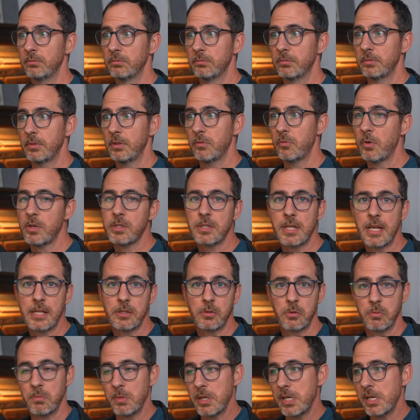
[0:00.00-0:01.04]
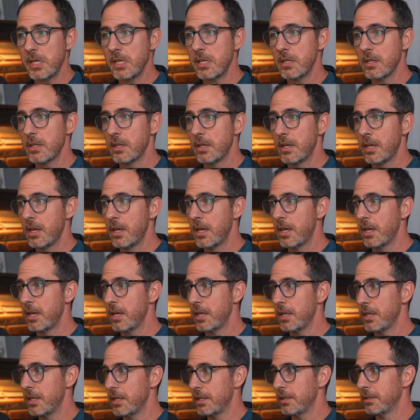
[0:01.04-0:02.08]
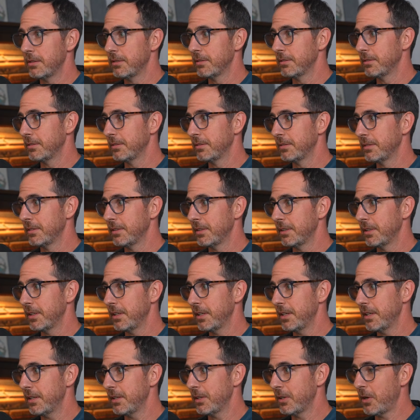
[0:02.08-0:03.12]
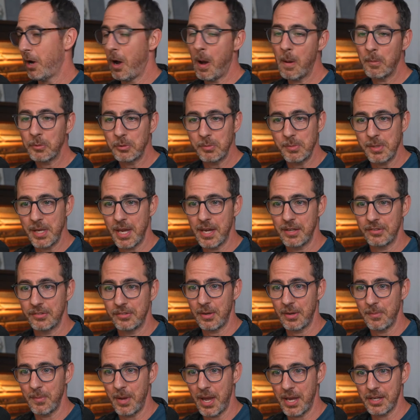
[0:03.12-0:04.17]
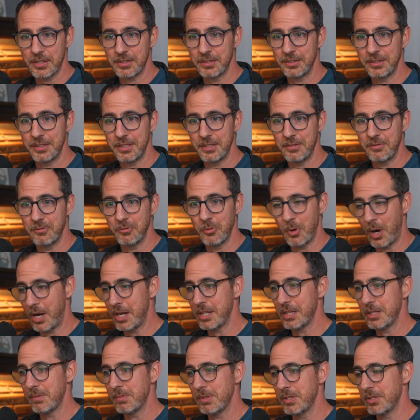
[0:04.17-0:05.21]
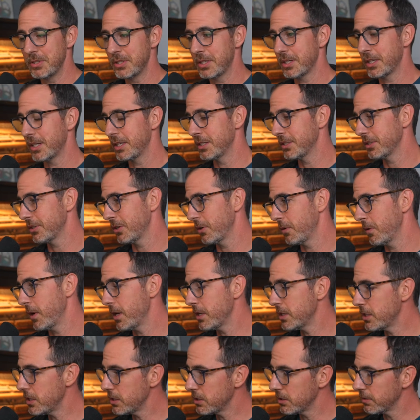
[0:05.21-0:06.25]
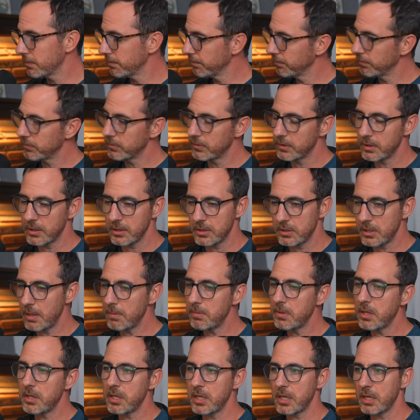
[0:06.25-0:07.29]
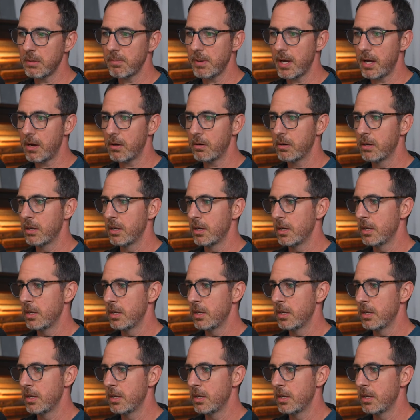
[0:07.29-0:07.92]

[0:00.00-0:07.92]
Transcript: It resonates with me. It calms me as actually writing the music. And so it's just something to think about.